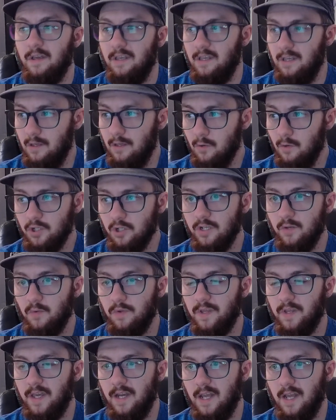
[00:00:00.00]
usually with
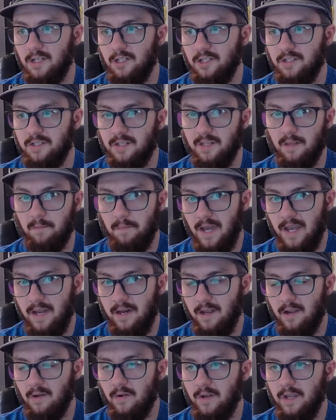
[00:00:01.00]
a connection to the
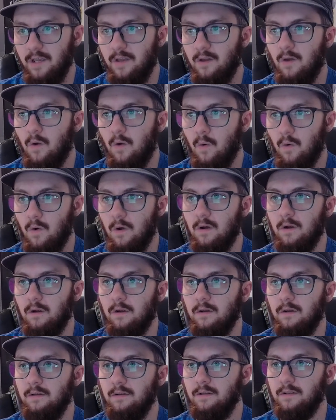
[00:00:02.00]
binary,
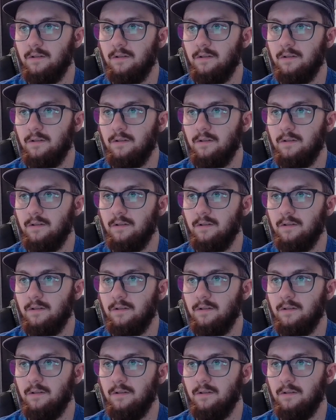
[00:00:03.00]
or